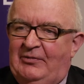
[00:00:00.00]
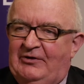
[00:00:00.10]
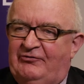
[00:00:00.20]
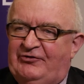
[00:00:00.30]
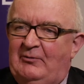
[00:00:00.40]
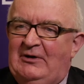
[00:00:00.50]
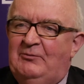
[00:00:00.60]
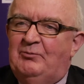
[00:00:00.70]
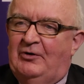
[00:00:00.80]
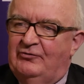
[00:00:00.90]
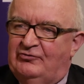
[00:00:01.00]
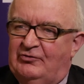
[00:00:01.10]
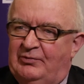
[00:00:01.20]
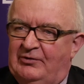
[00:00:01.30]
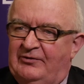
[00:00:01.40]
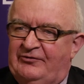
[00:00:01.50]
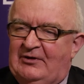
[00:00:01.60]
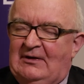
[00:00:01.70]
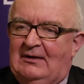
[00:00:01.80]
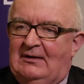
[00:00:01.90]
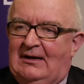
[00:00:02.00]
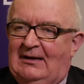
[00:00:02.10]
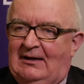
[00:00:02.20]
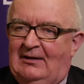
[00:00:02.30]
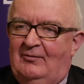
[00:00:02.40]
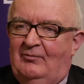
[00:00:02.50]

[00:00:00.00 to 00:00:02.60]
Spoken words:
But there are so many imponderables, like